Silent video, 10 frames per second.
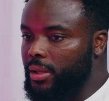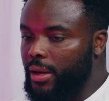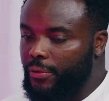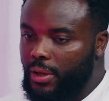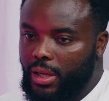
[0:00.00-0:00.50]

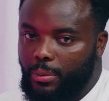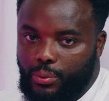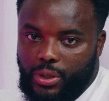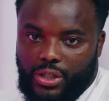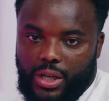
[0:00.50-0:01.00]
Definitely
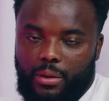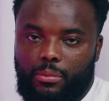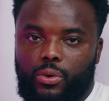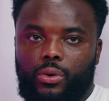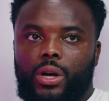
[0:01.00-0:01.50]
appreciate it
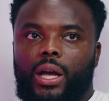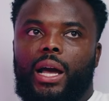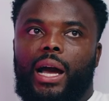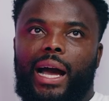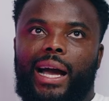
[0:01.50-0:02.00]
more.
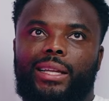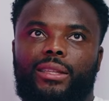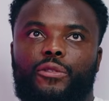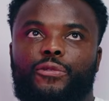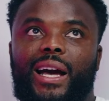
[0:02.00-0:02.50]
And
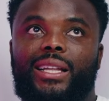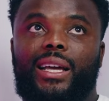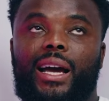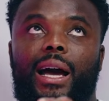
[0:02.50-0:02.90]
the fact that